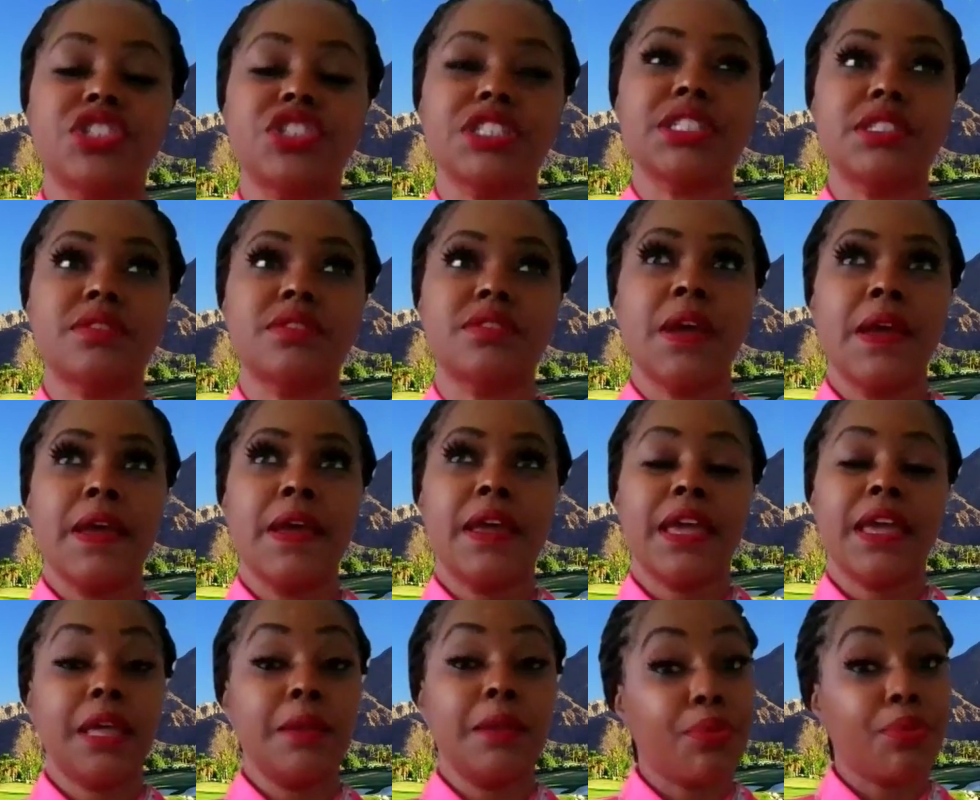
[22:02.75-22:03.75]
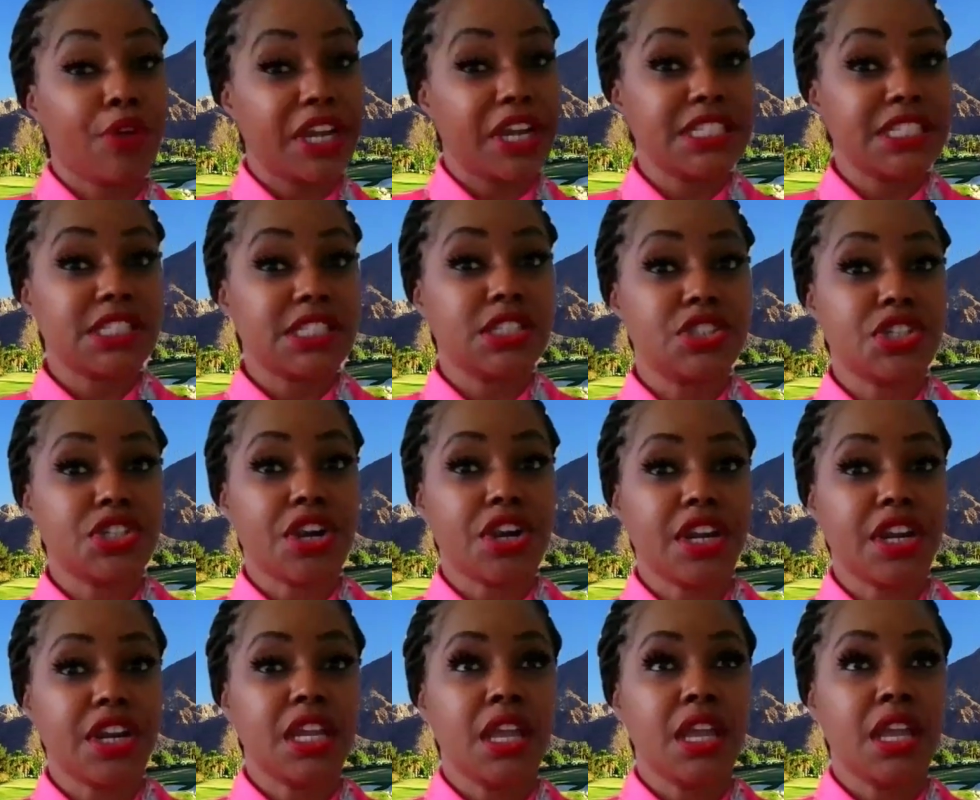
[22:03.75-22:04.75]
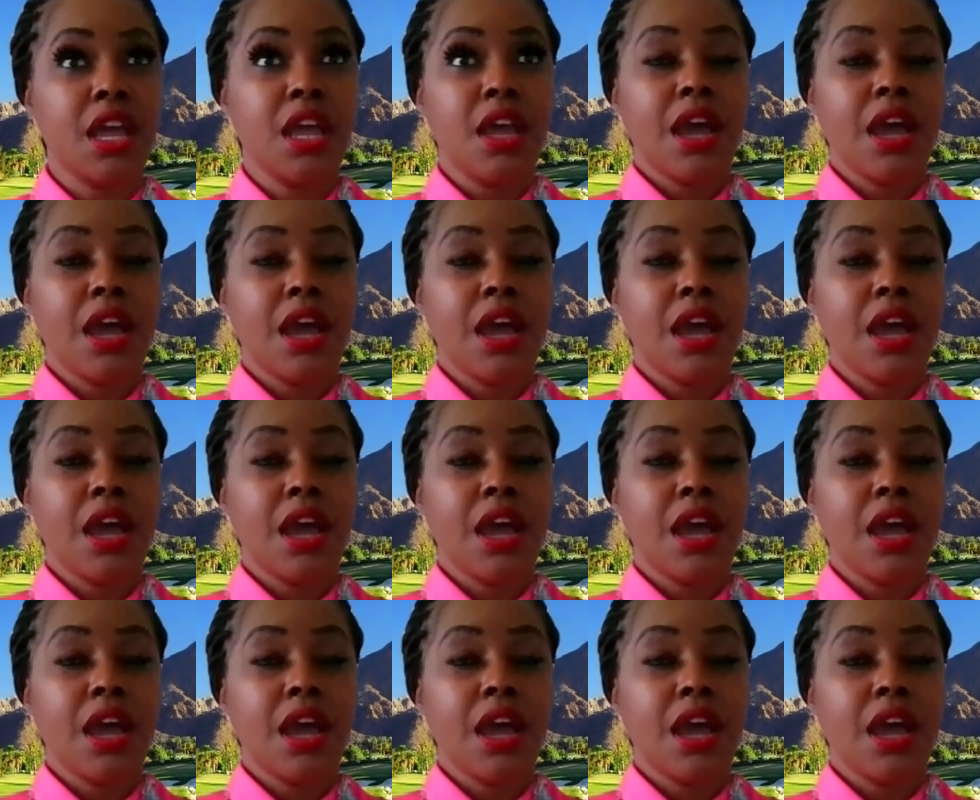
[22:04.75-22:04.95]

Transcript: to just embrace the journey,